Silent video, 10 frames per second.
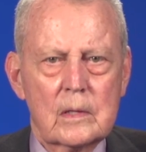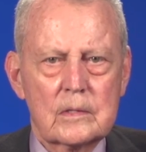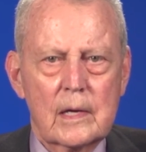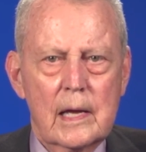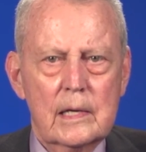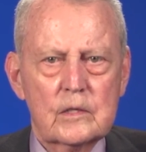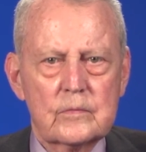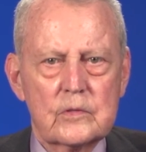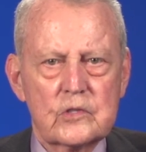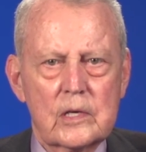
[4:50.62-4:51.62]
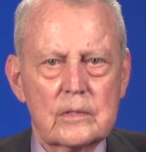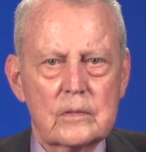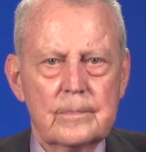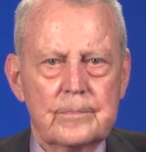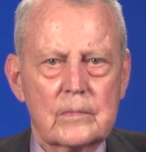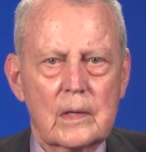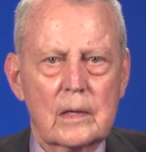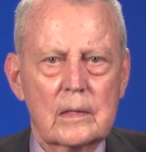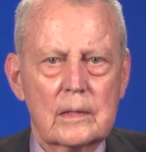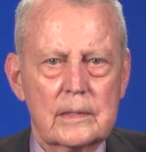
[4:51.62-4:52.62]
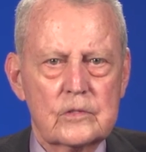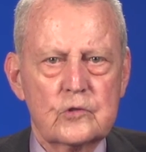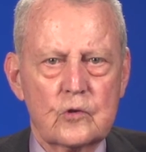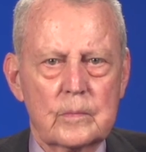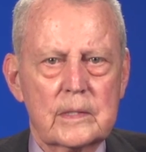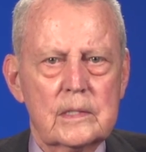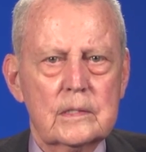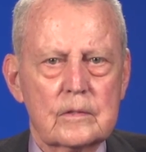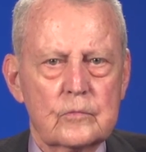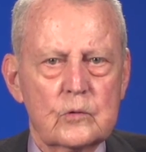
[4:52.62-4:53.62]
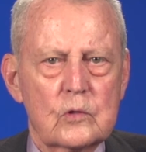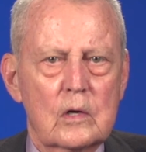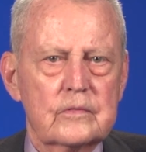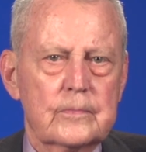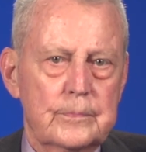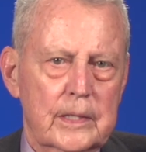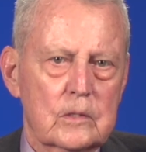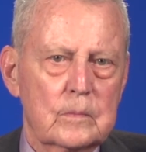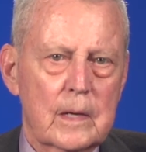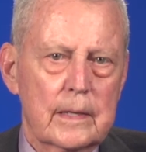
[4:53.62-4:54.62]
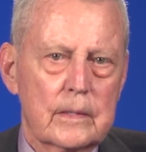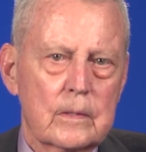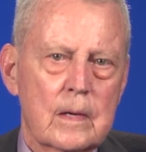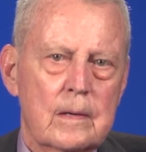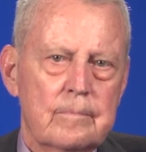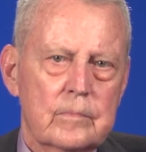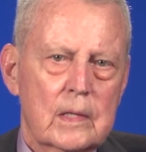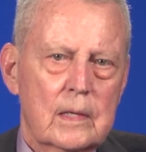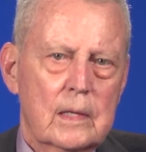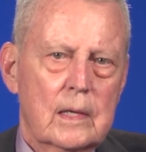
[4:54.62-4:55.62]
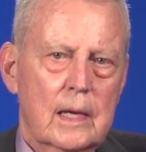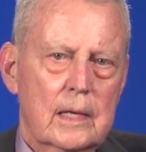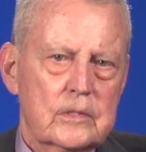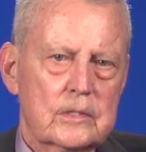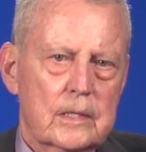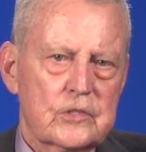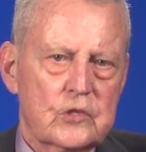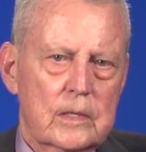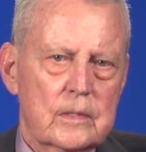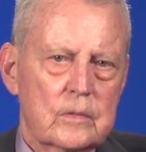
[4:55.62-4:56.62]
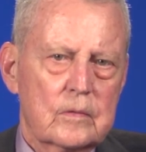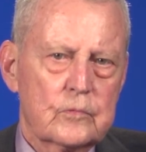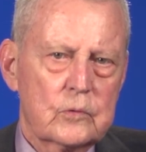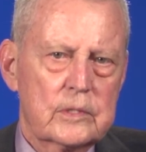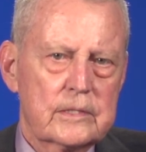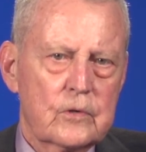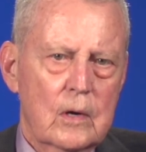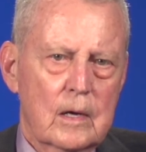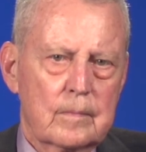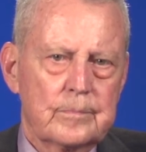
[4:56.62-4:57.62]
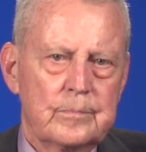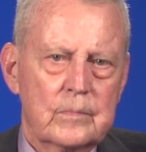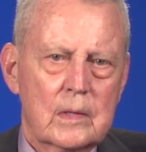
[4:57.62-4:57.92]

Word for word: the Hanover Center uh, in Germany of Rudolf Pickelmeier, and the Dutch Center of Rudy Crom.